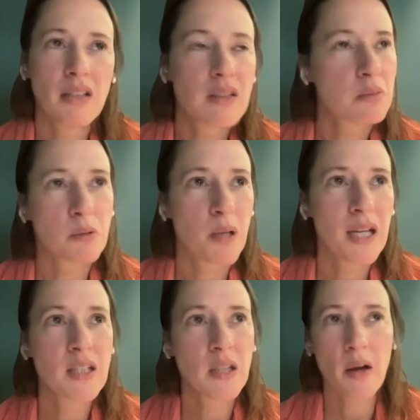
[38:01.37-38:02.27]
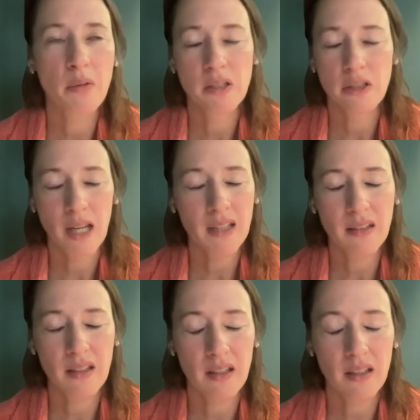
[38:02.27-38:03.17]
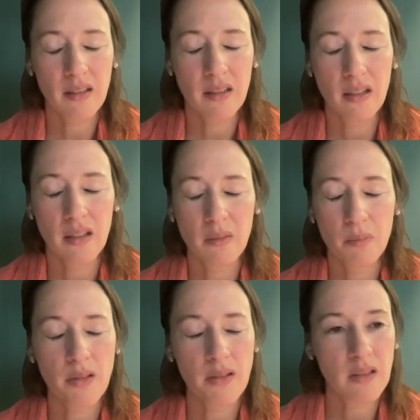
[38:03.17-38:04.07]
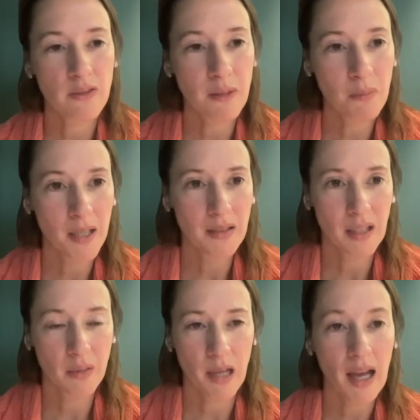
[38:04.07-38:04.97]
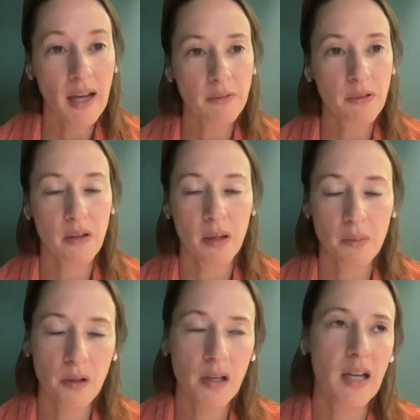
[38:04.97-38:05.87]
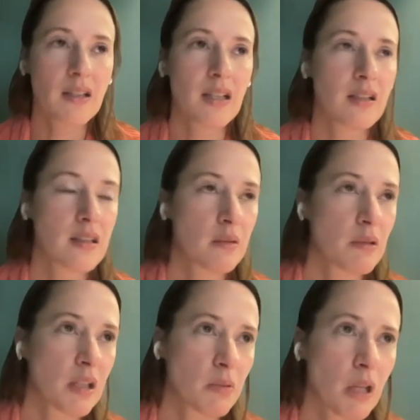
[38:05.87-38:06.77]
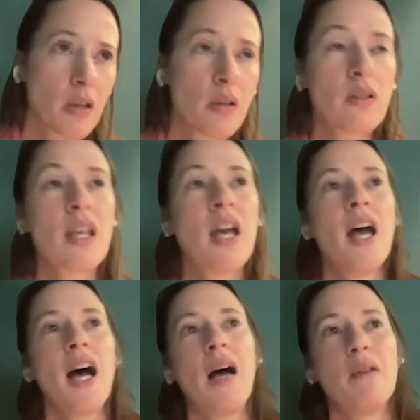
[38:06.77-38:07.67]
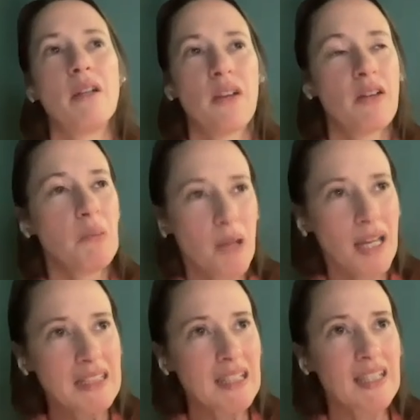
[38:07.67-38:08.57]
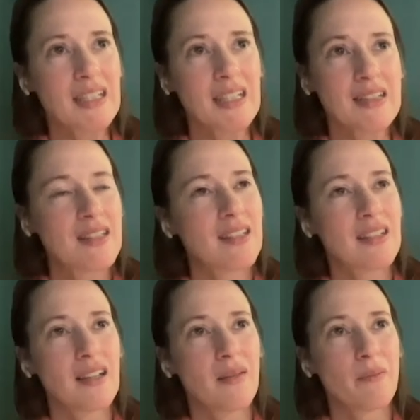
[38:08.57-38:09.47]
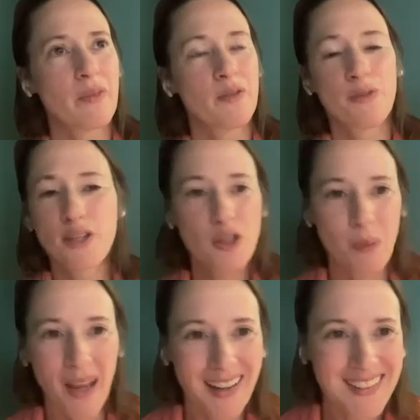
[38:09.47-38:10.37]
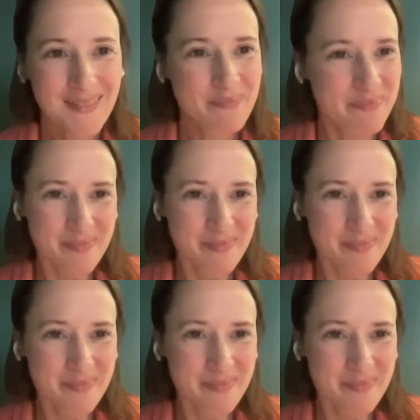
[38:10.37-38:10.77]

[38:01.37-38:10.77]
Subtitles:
are multiple ways how we track the positive impact that we have with our product and the seaweed that we use. I mean, very basic, it's fish spared.